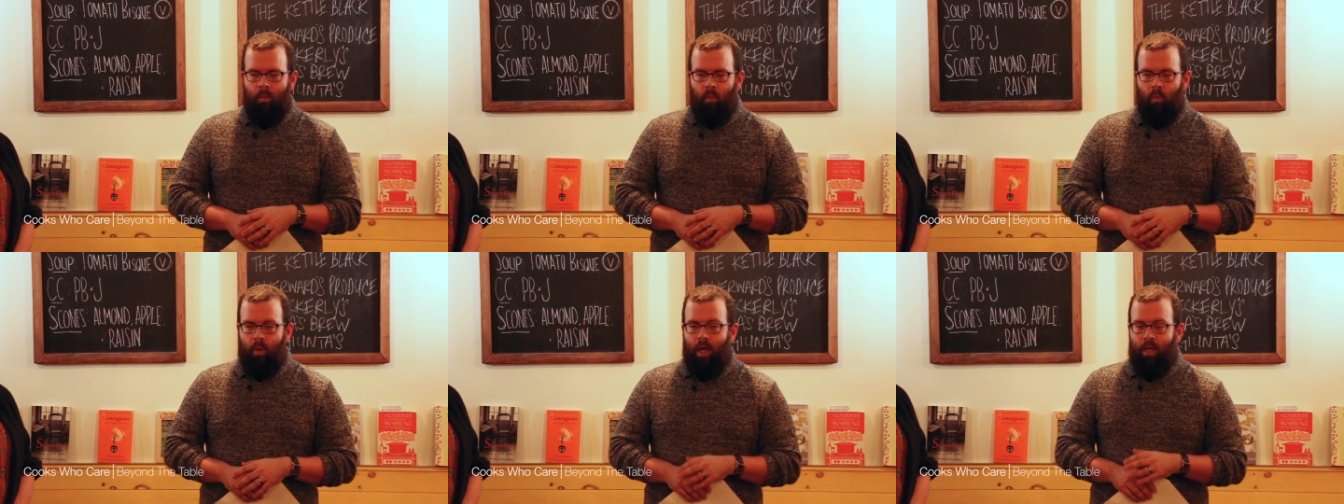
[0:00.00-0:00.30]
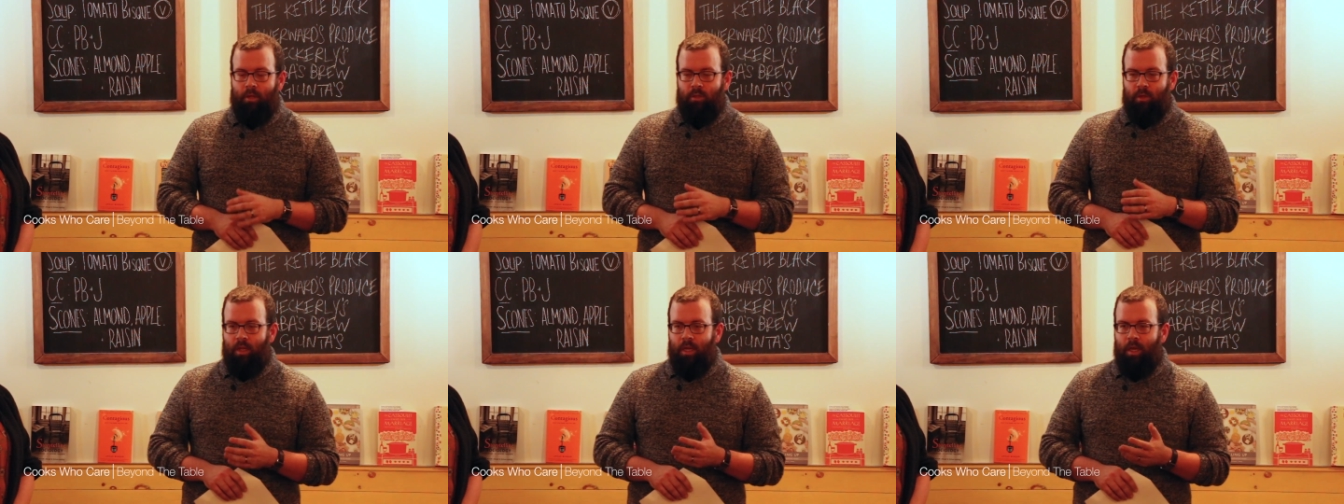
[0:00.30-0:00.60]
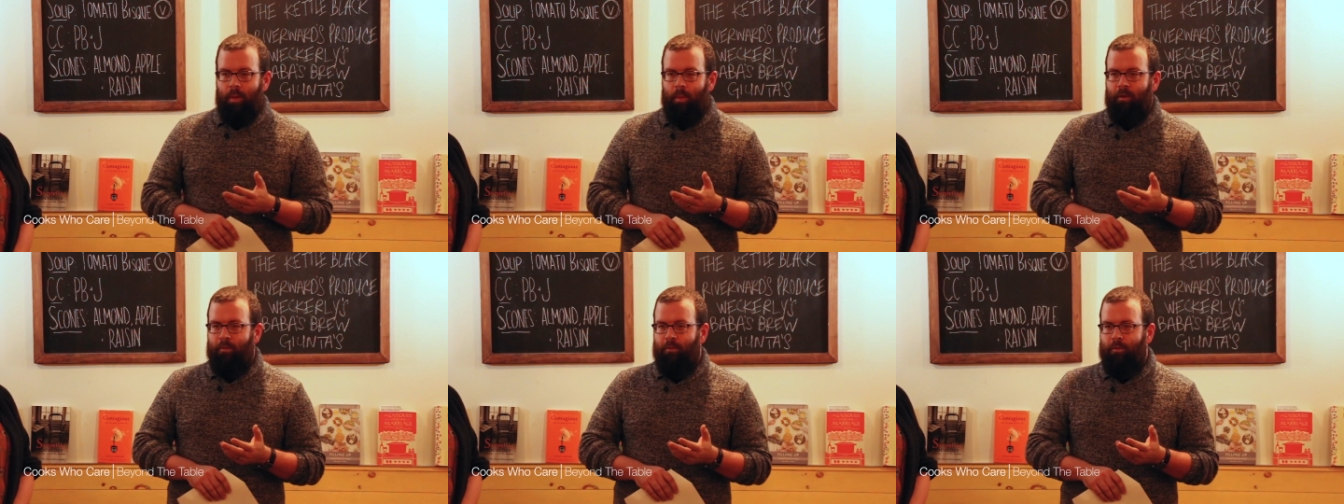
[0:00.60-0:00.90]
We also
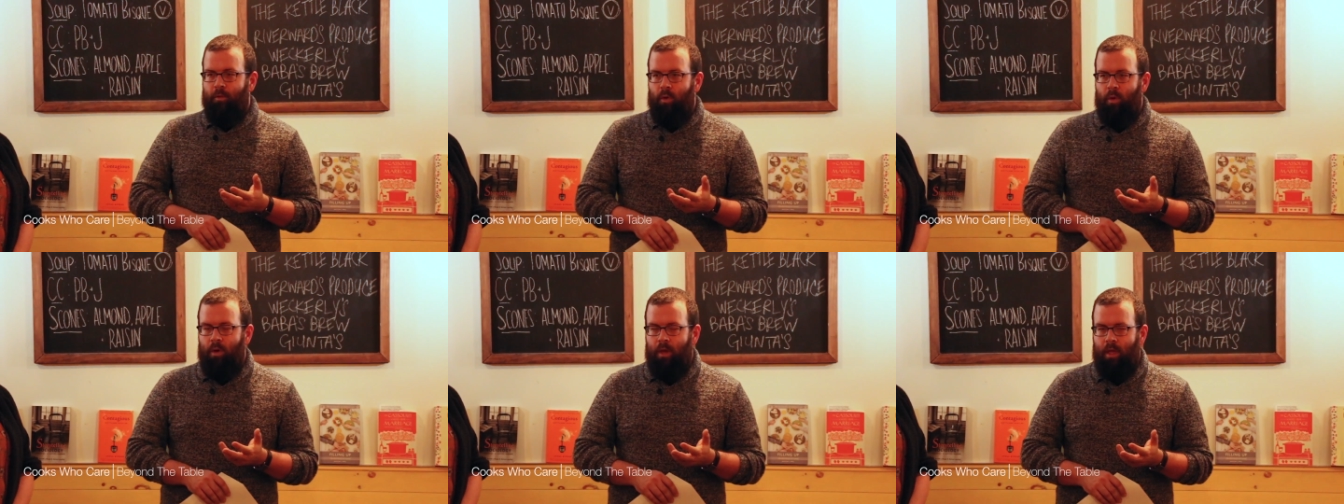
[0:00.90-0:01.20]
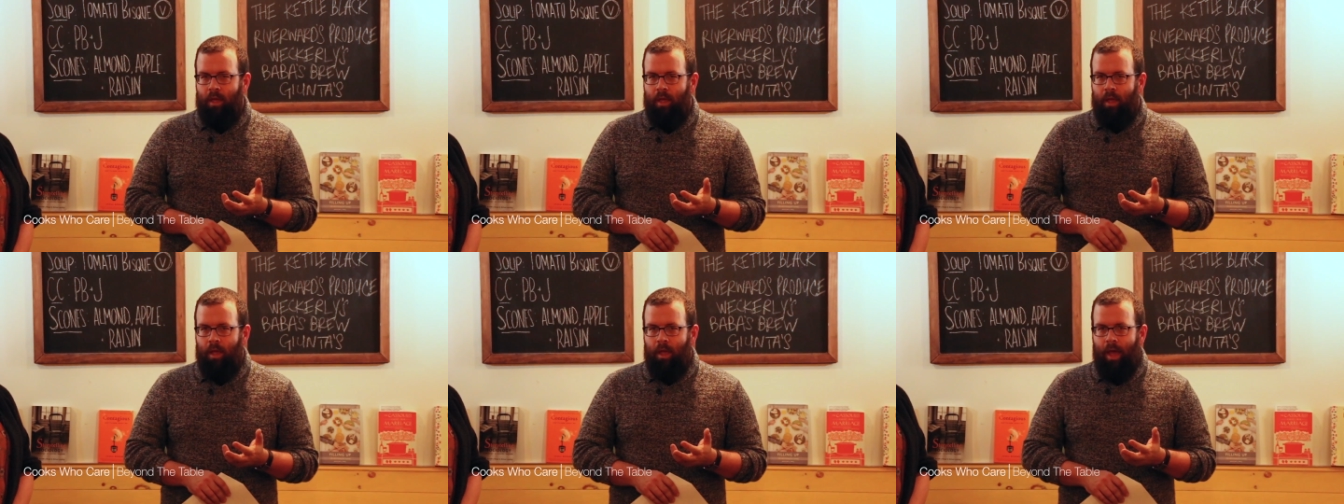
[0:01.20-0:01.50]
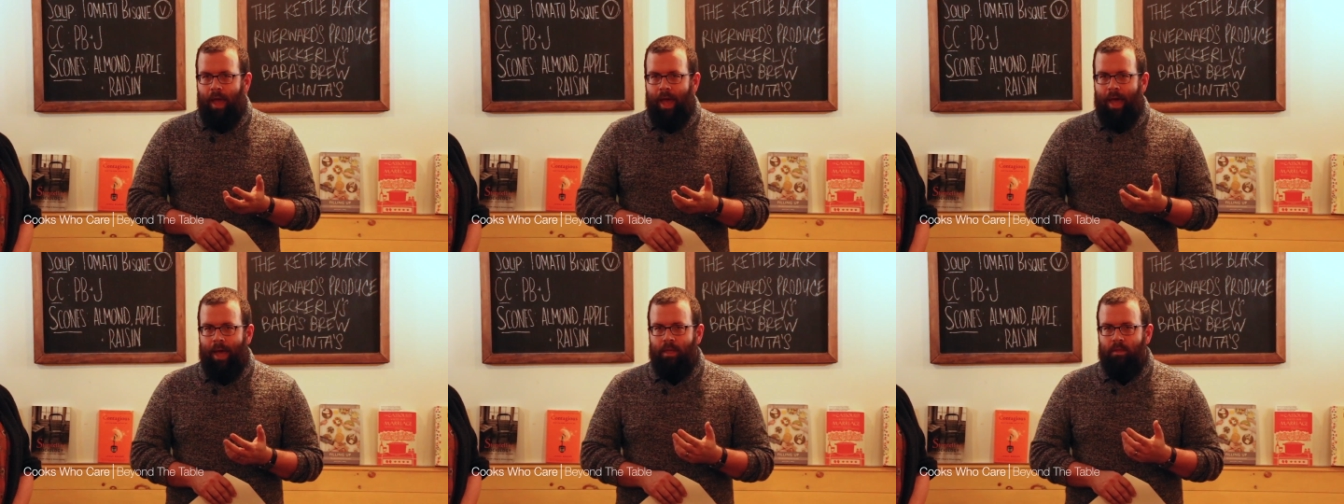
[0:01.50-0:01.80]
think about food
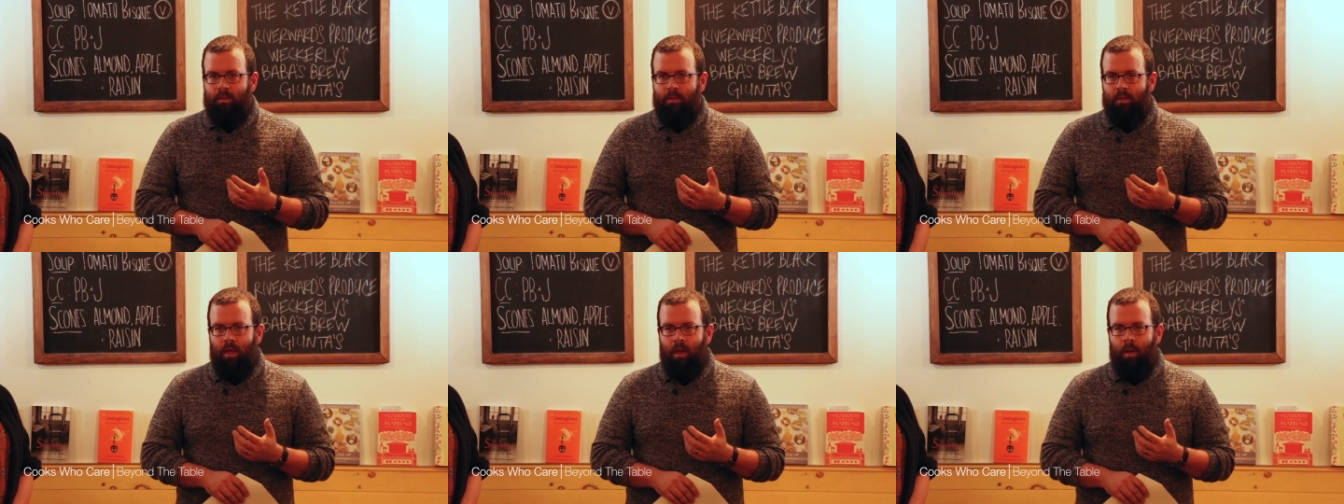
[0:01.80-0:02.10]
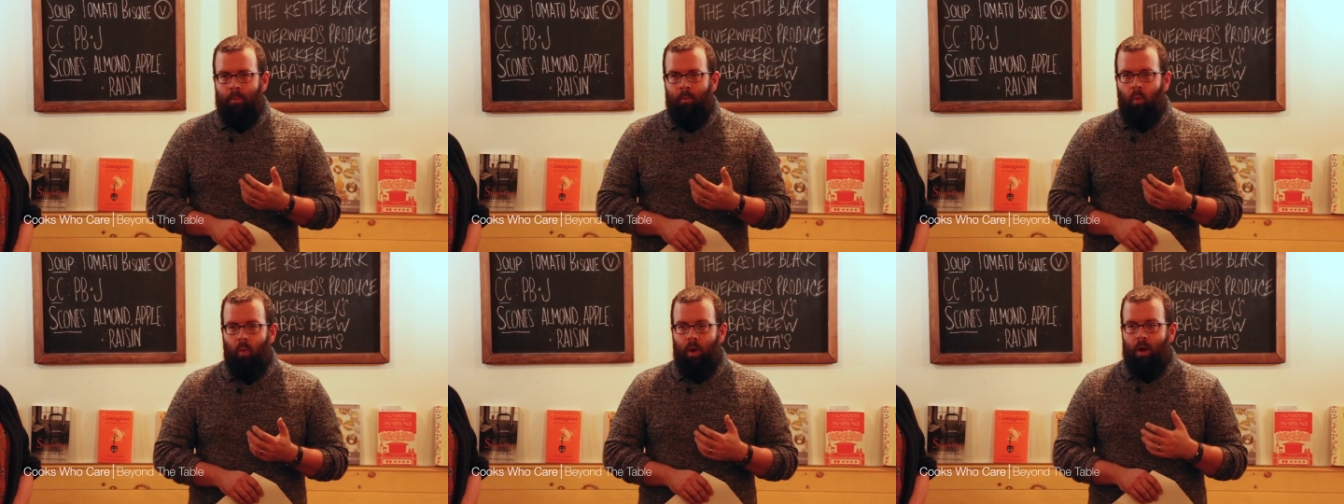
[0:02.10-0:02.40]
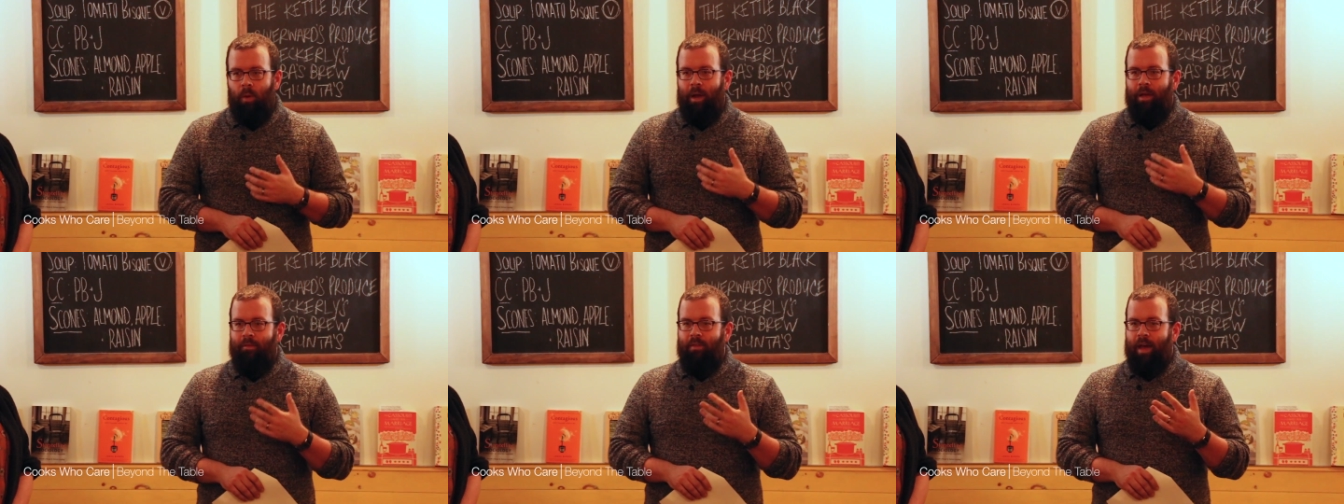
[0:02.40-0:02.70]
as
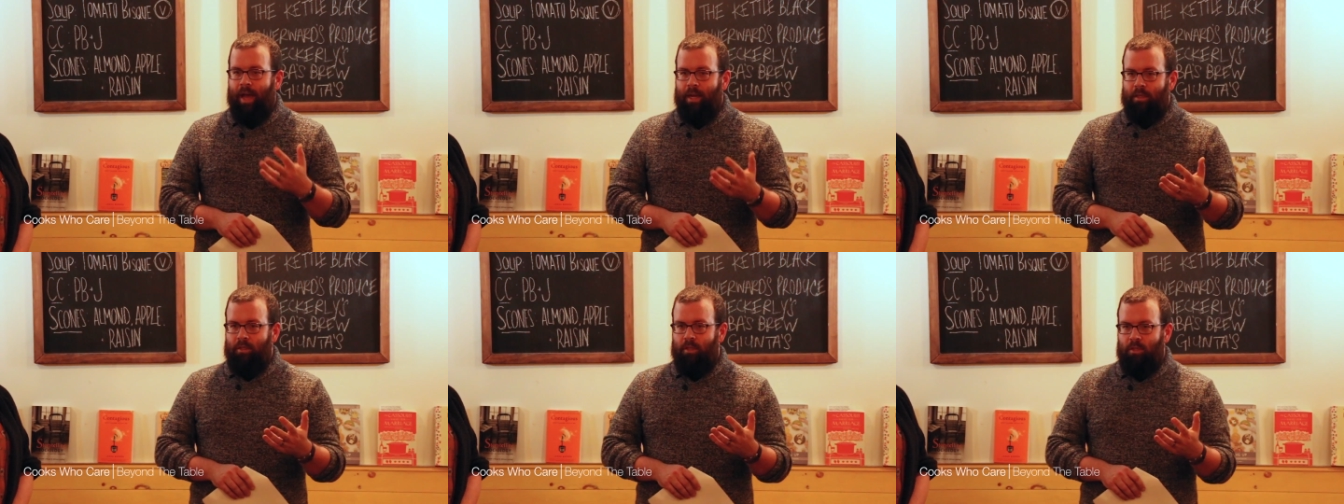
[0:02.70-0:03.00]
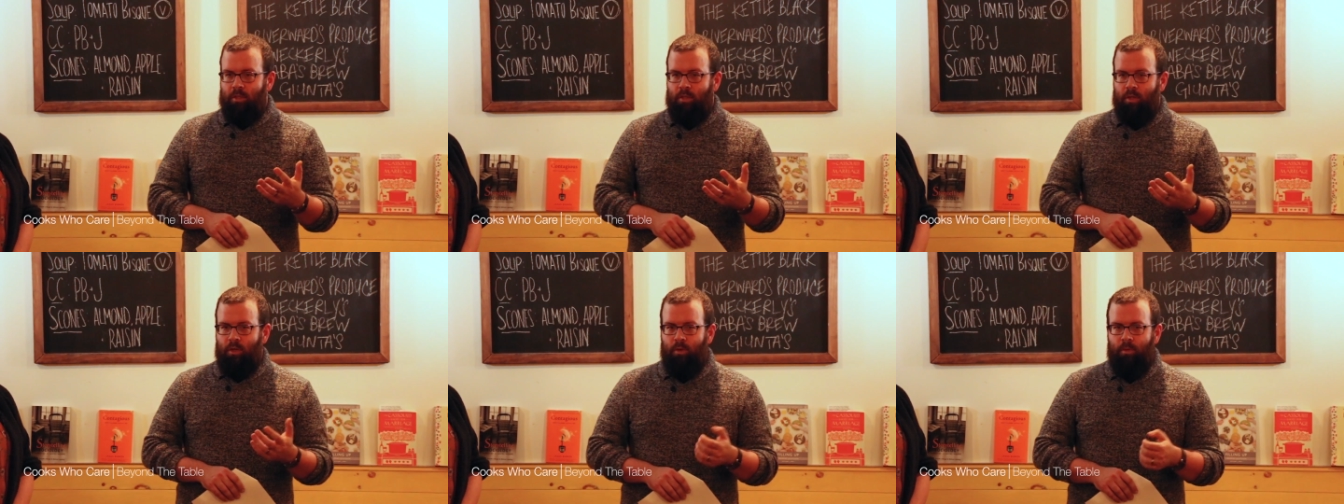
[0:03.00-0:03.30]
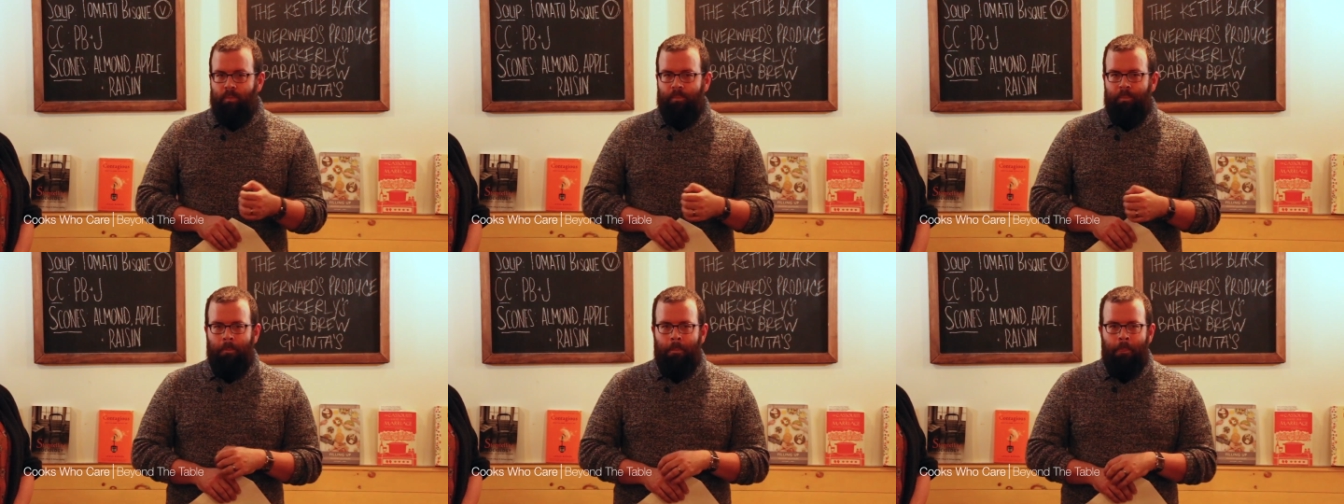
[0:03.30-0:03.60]
what do I have access
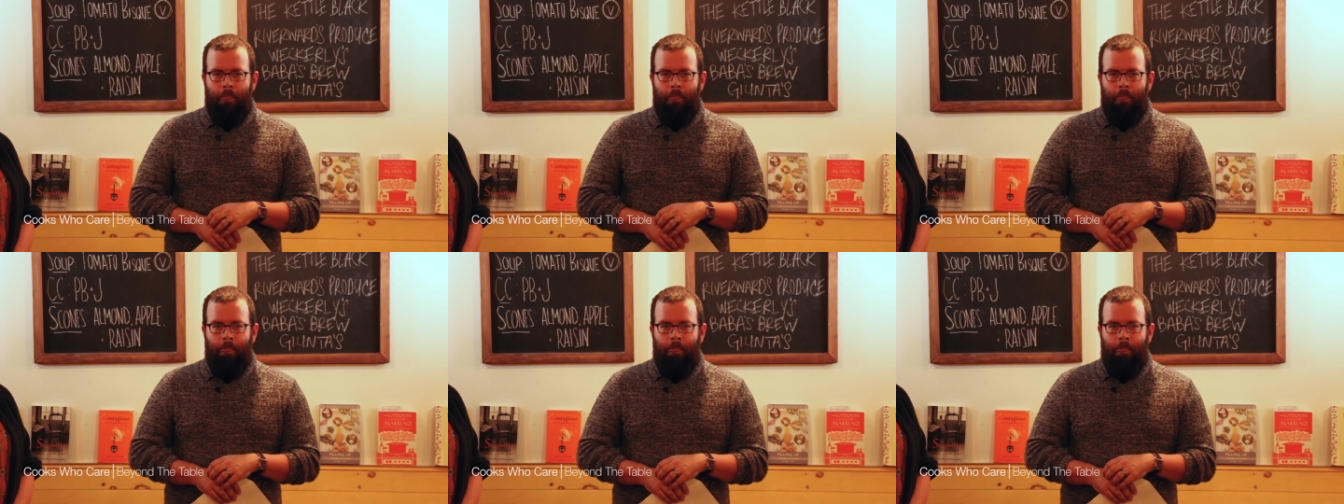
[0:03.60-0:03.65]
to,